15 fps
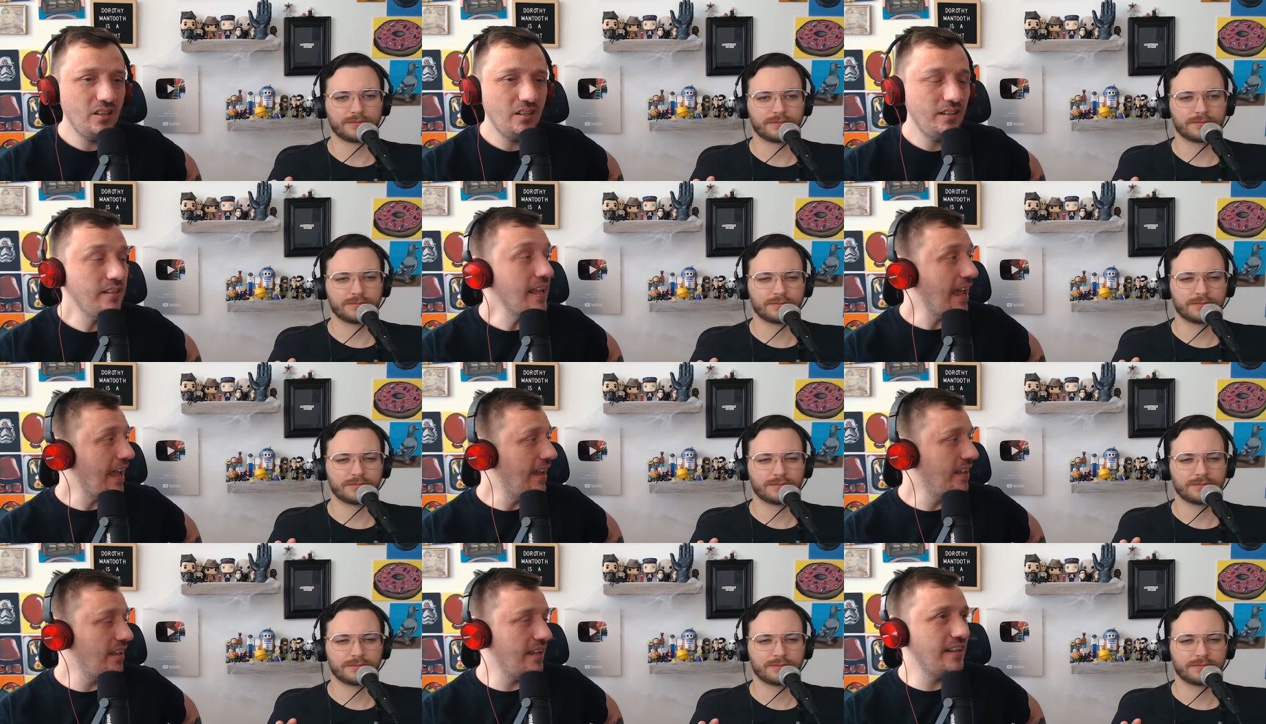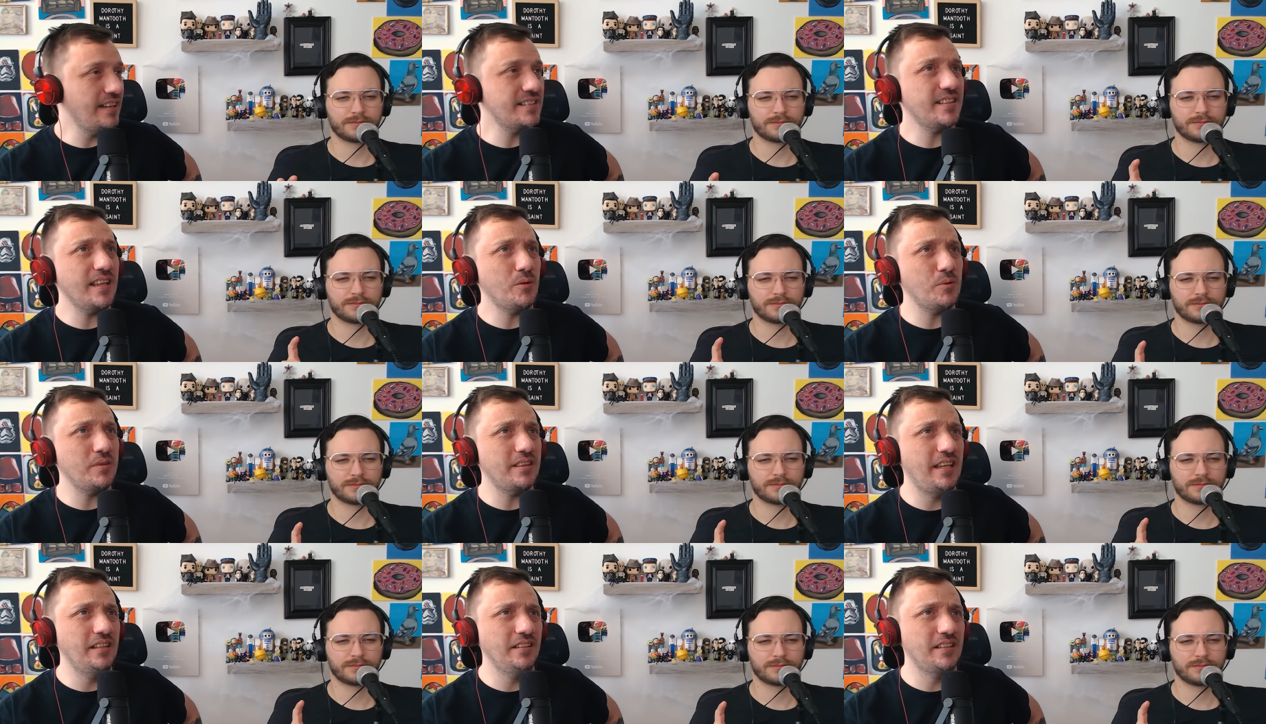Speaker 1: Yeah, and it's like with
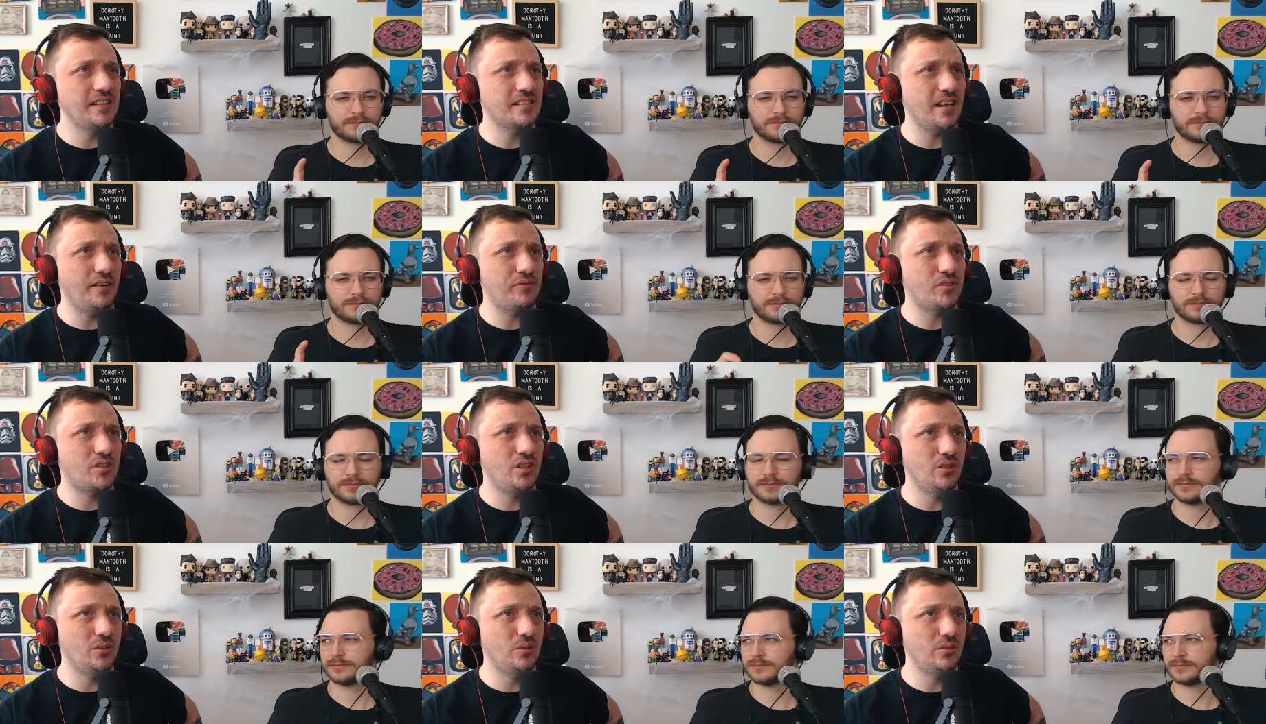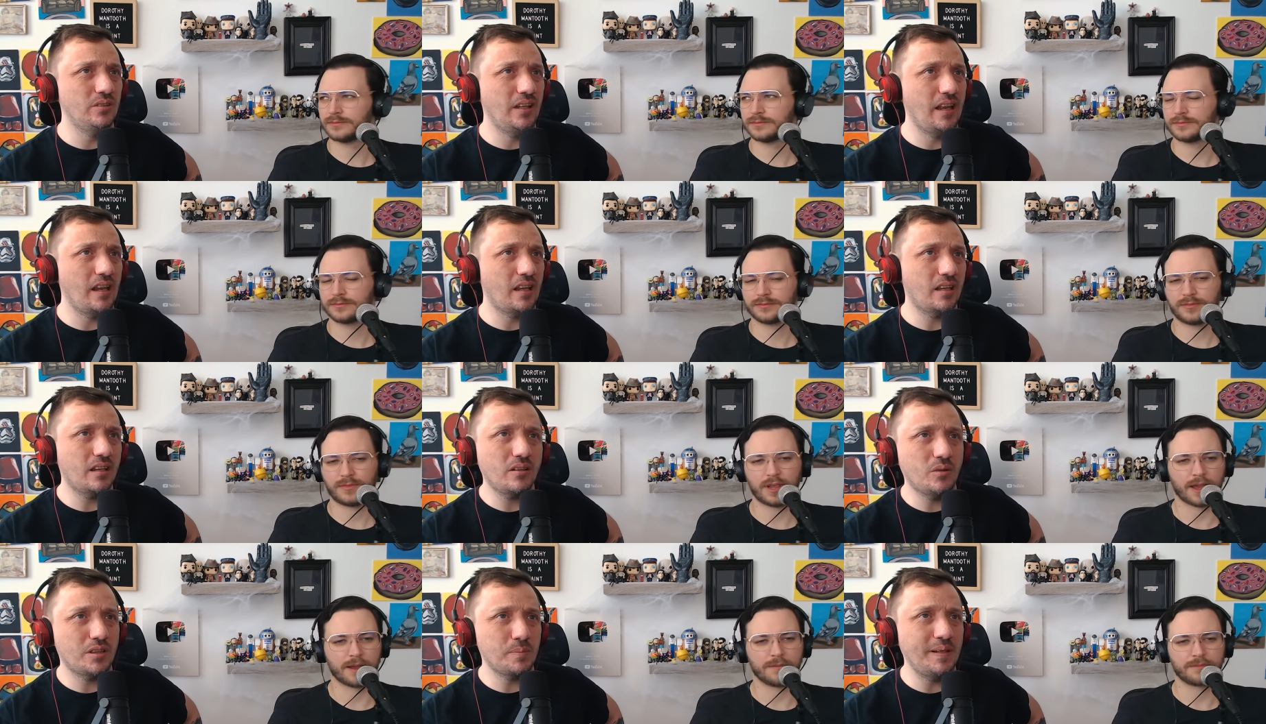healing stuff too. Like
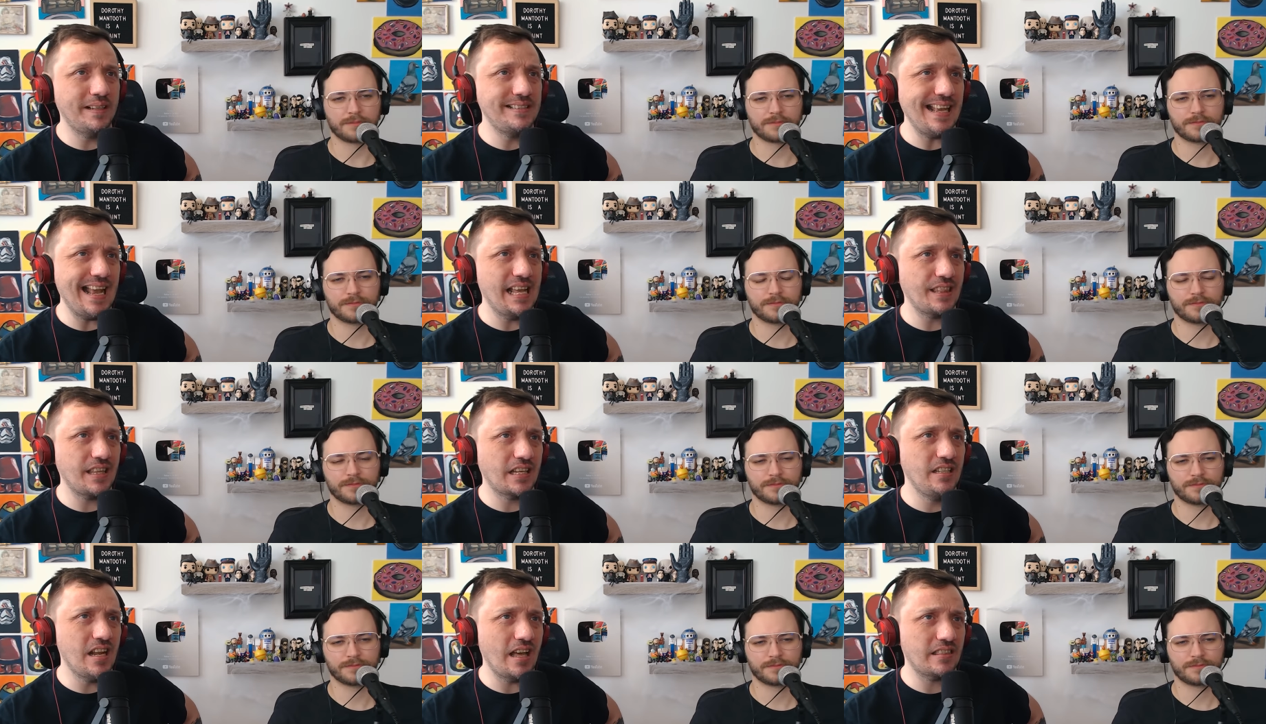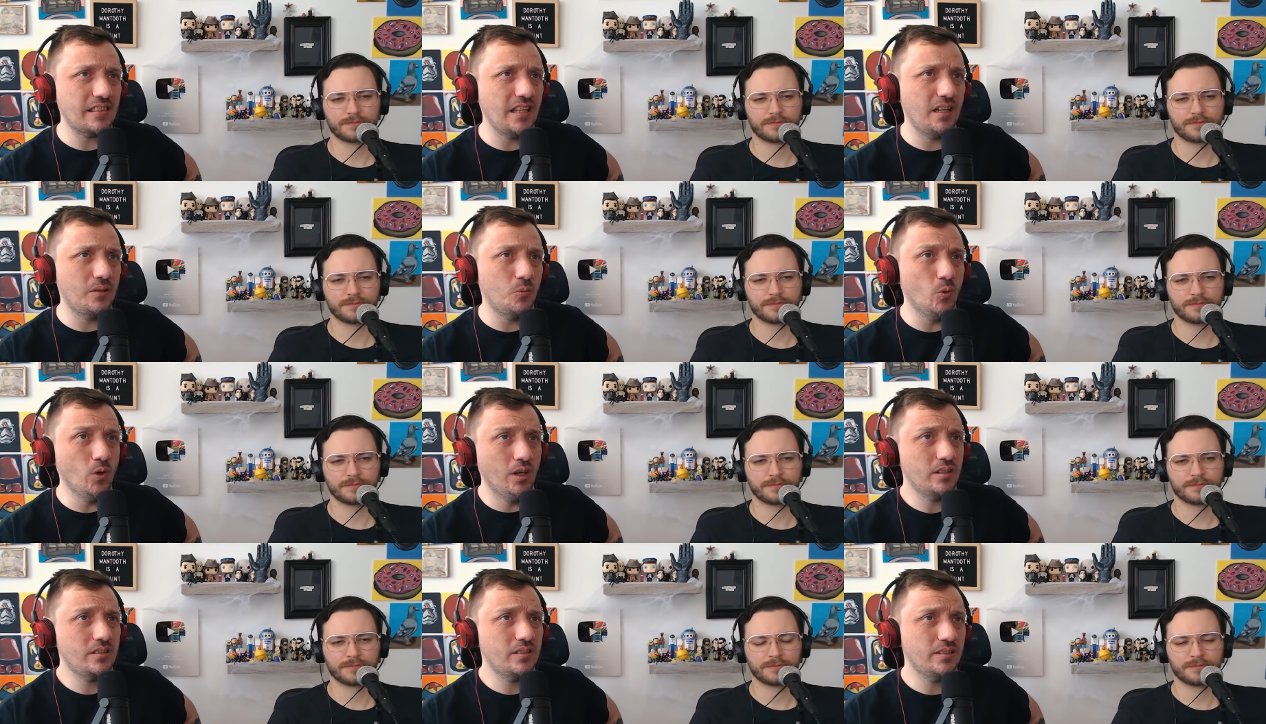yeah. with my dad, like nothing
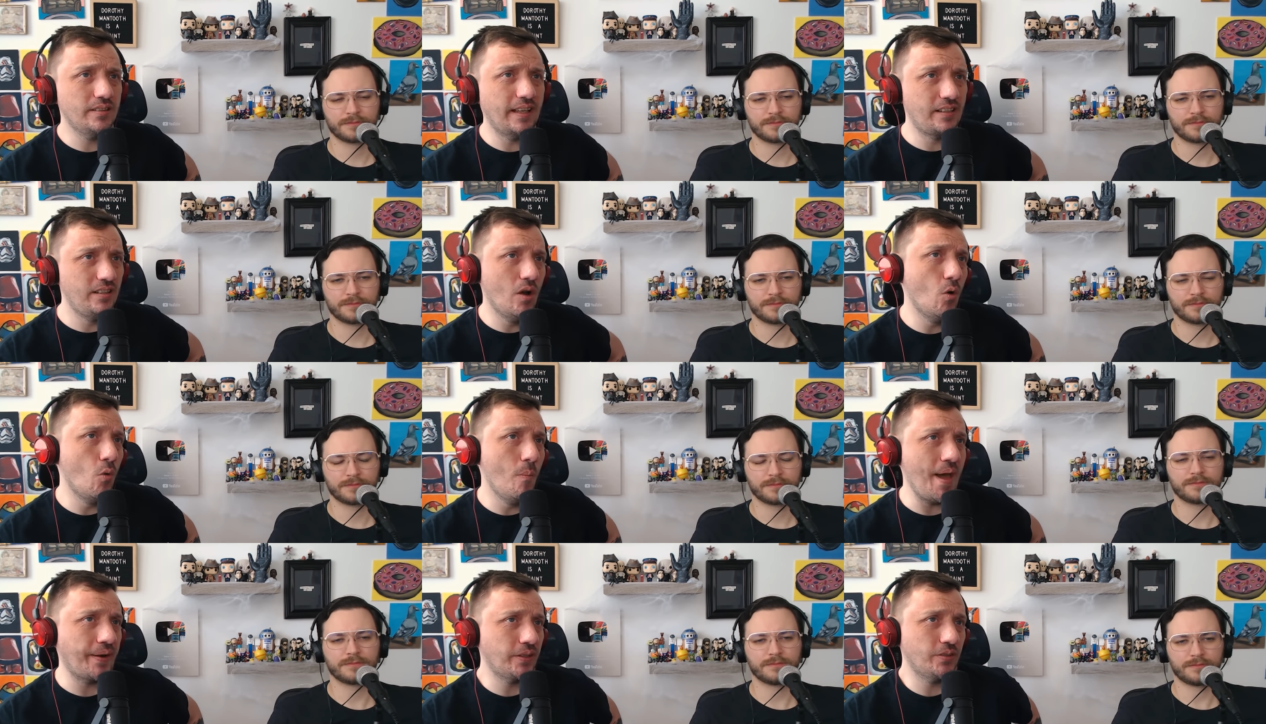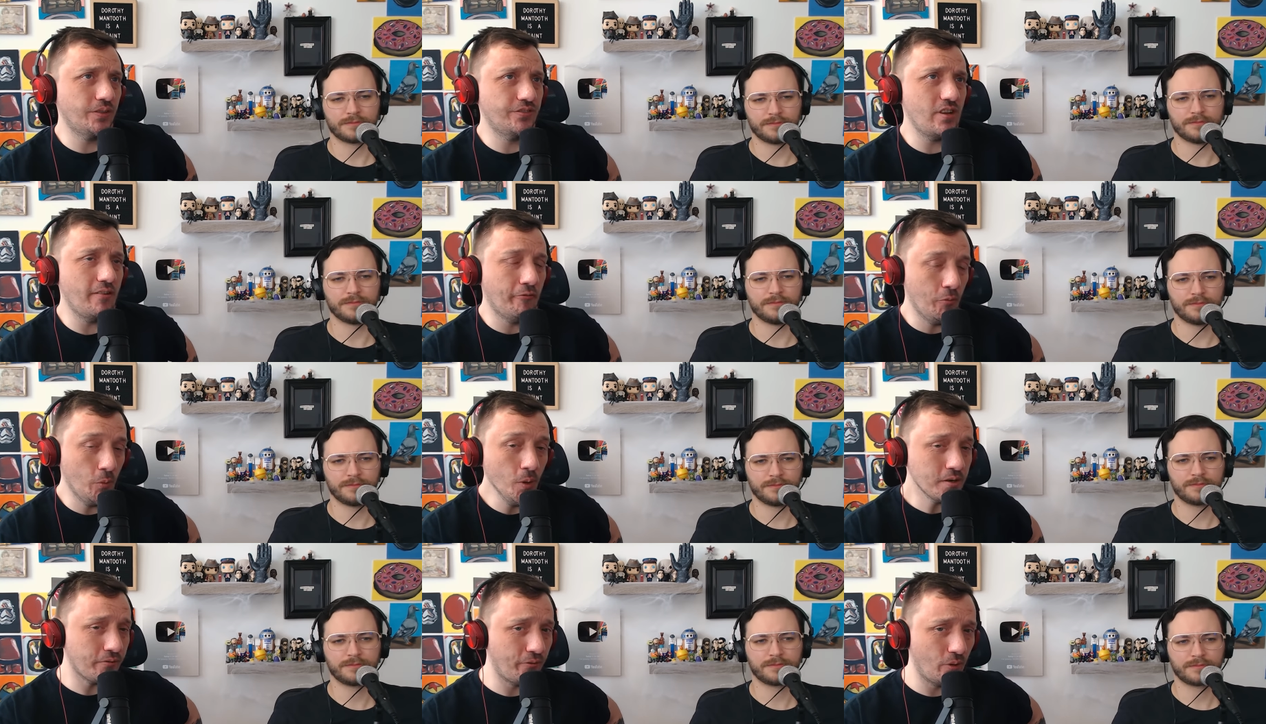worked. Like no medical mm-hmm. stuff
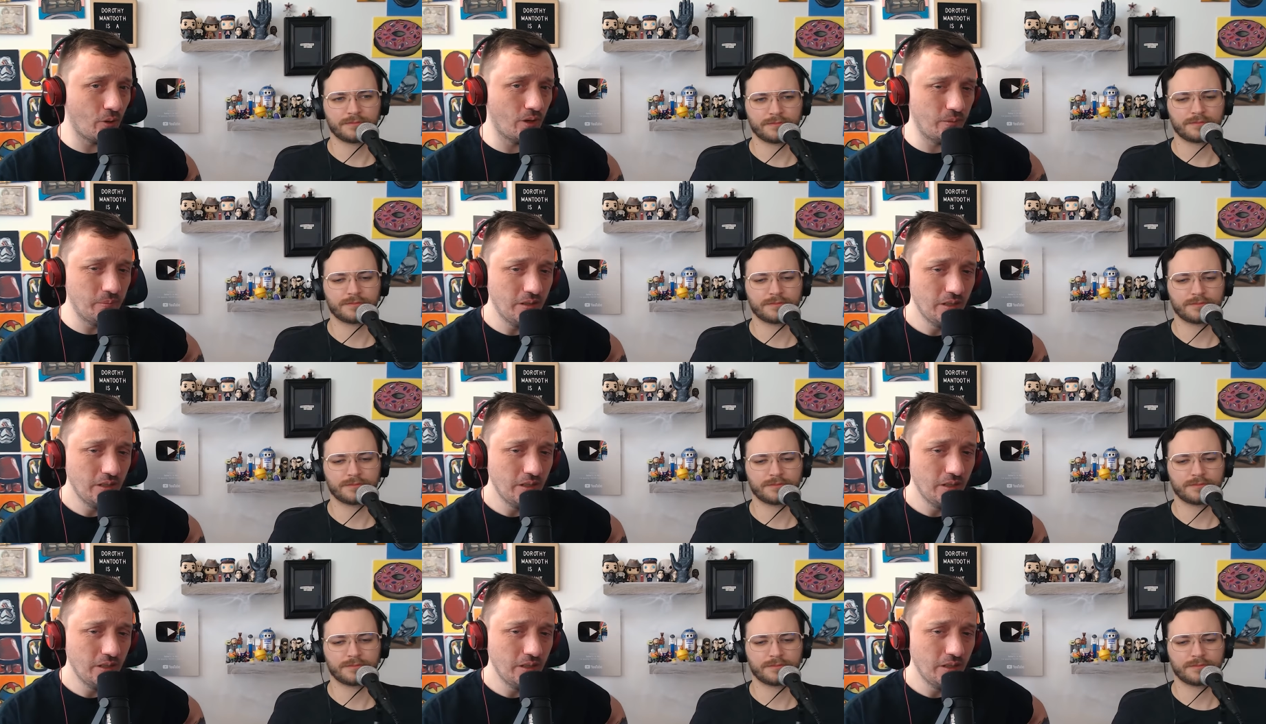worked for him,